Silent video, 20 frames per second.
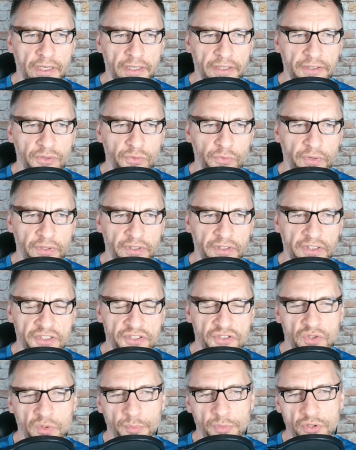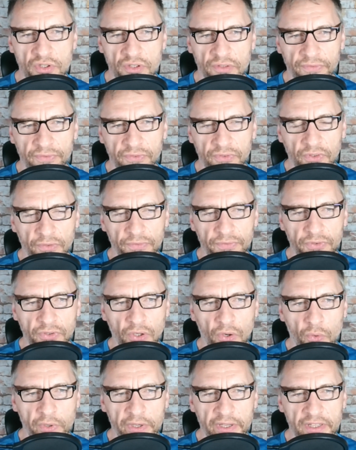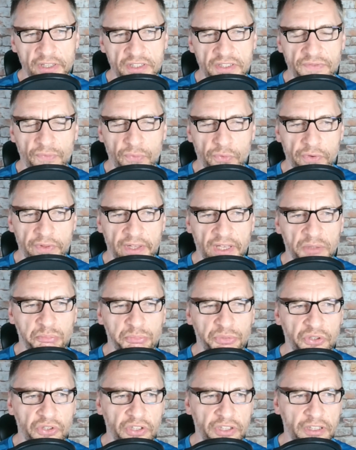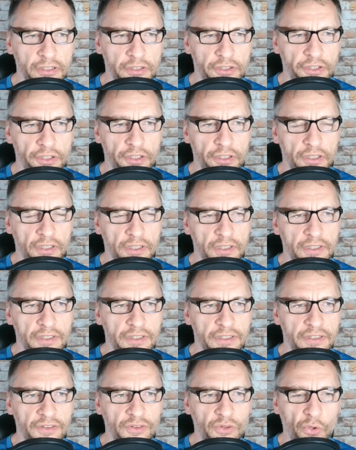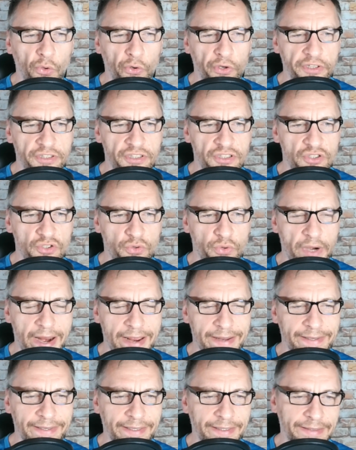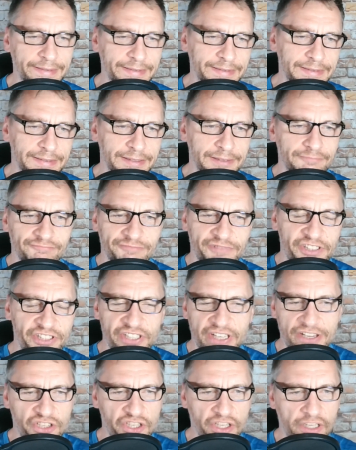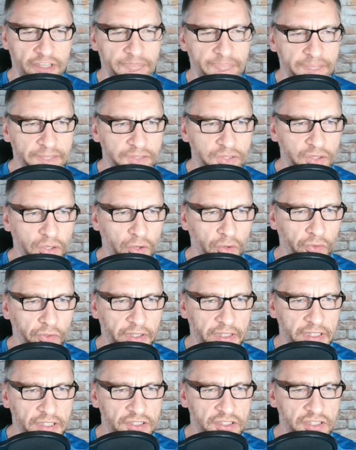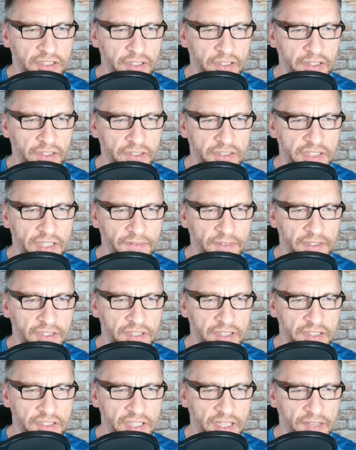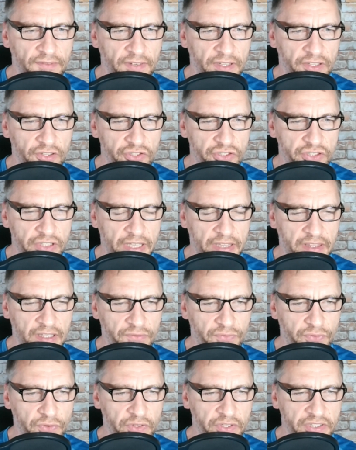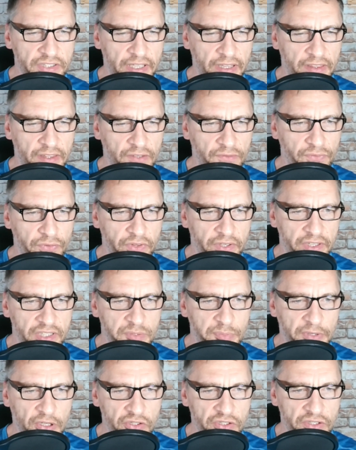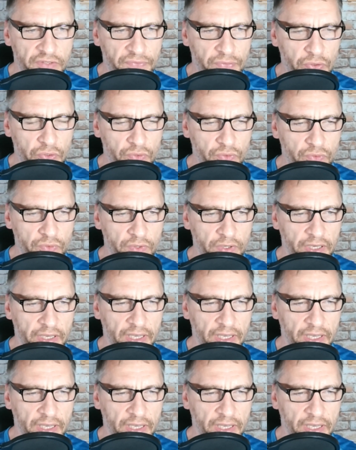to the distribution of tokens for that particular noise tracking session. So you can see 17.7, there's nothing for this, because if you